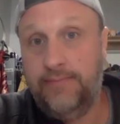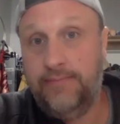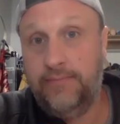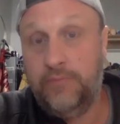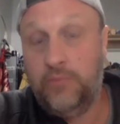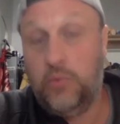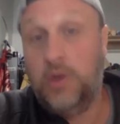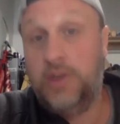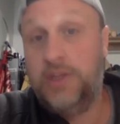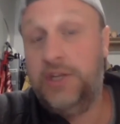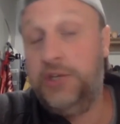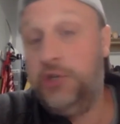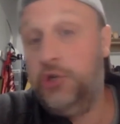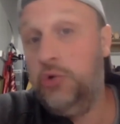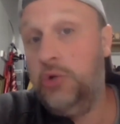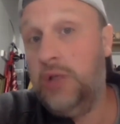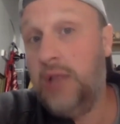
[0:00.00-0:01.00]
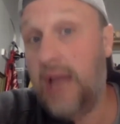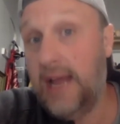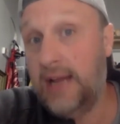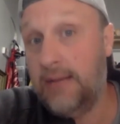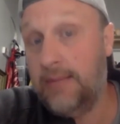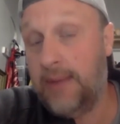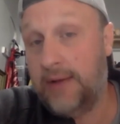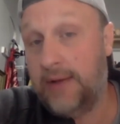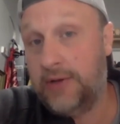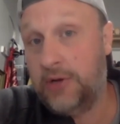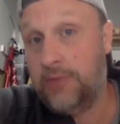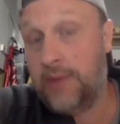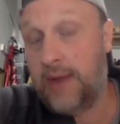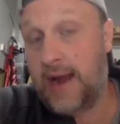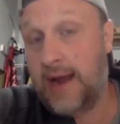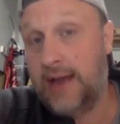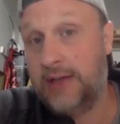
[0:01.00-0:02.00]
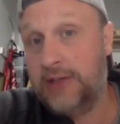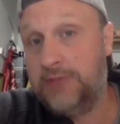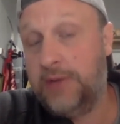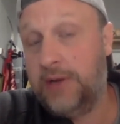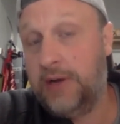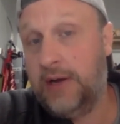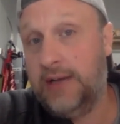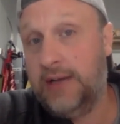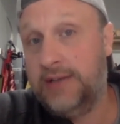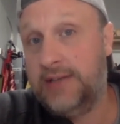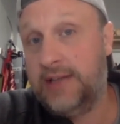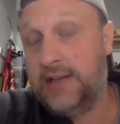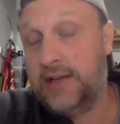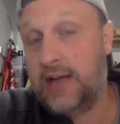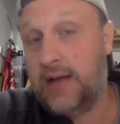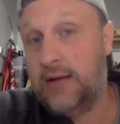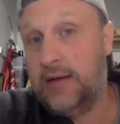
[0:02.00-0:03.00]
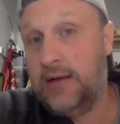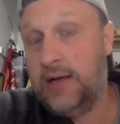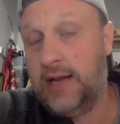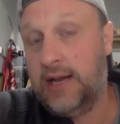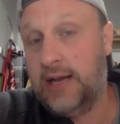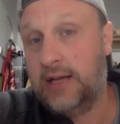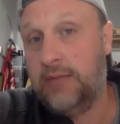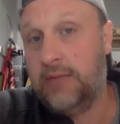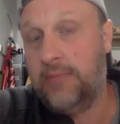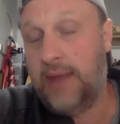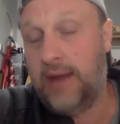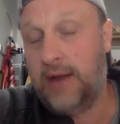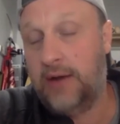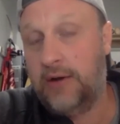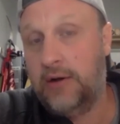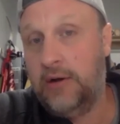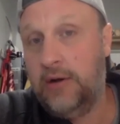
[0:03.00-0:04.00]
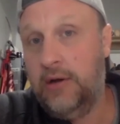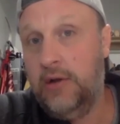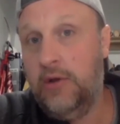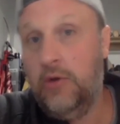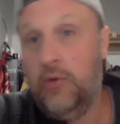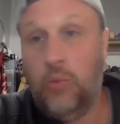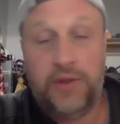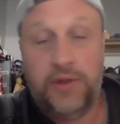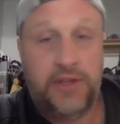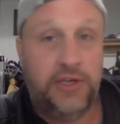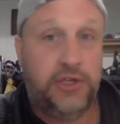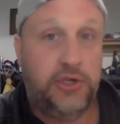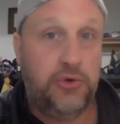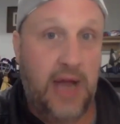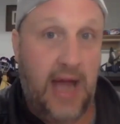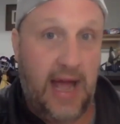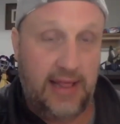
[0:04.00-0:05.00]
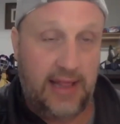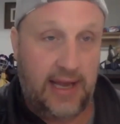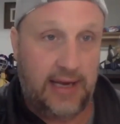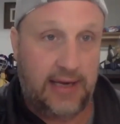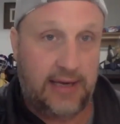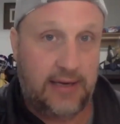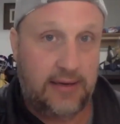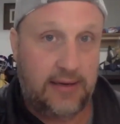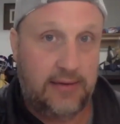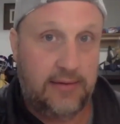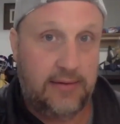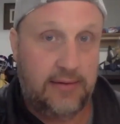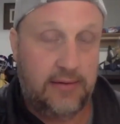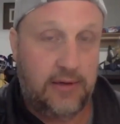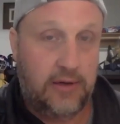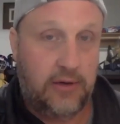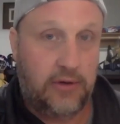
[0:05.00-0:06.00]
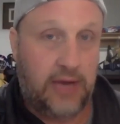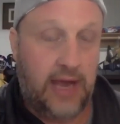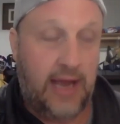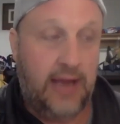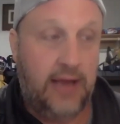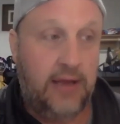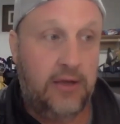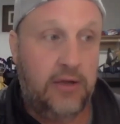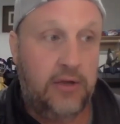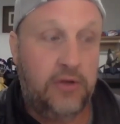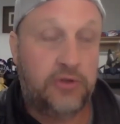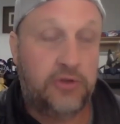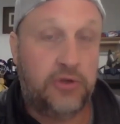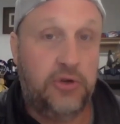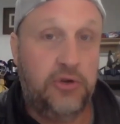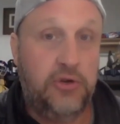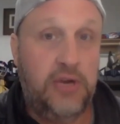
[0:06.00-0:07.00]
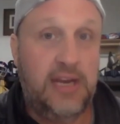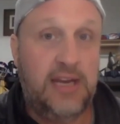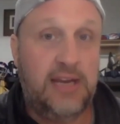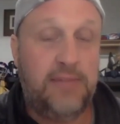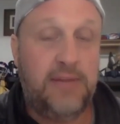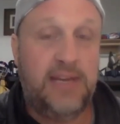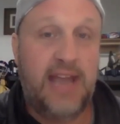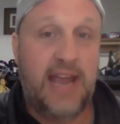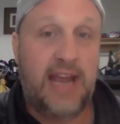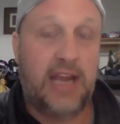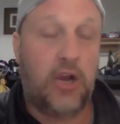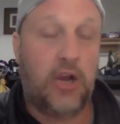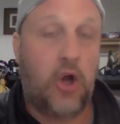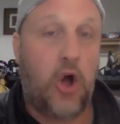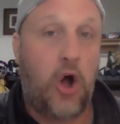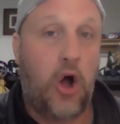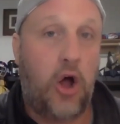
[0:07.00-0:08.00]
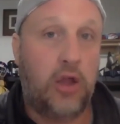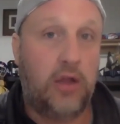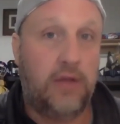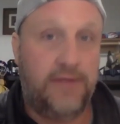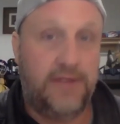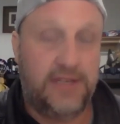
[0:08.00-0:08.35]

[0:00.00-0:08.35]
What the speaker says: What did you like about your buying experience at the competitor? What did you not like? Okay. So you need to be taking all of this